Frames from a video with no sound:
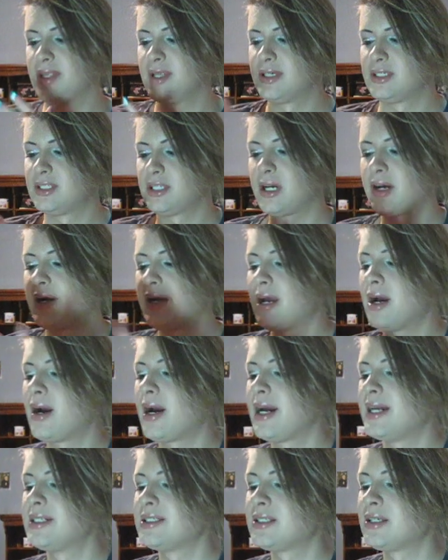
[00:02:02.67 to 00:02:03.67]
Sorry. All
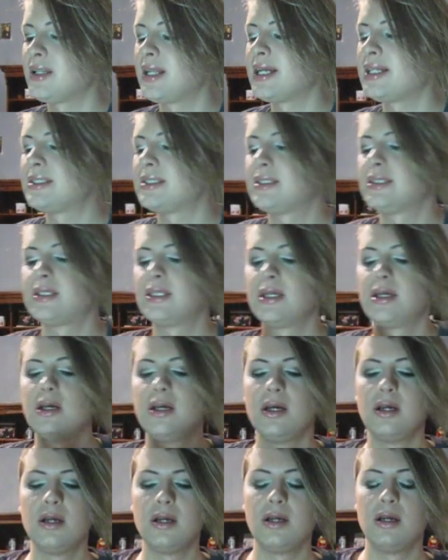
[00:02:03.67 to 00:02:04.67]
right, so let's
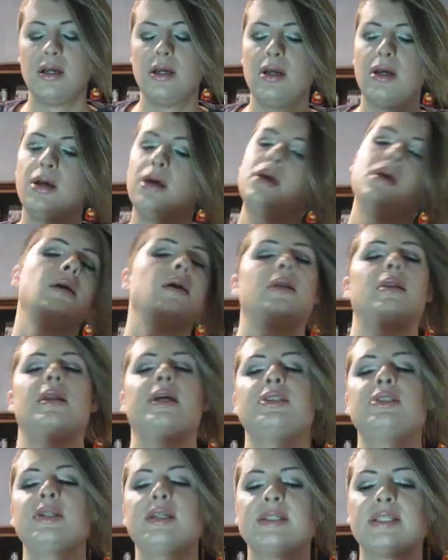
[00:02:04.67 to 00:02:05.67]

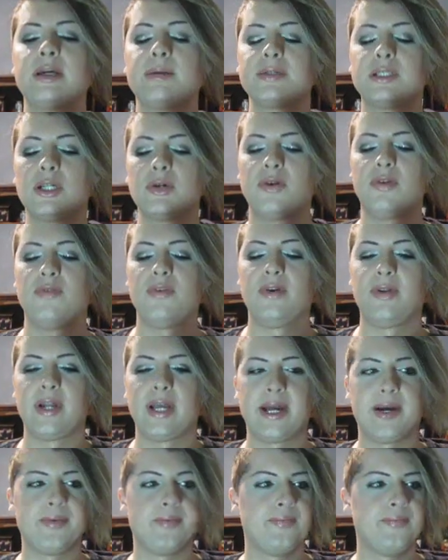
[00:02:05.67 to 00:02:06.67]
let's do this episode review
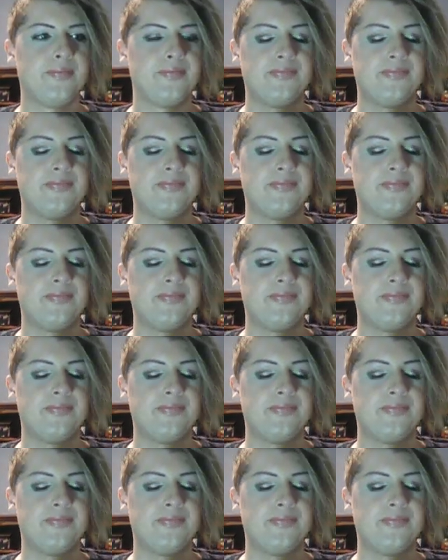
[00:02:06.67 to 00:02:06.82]
now.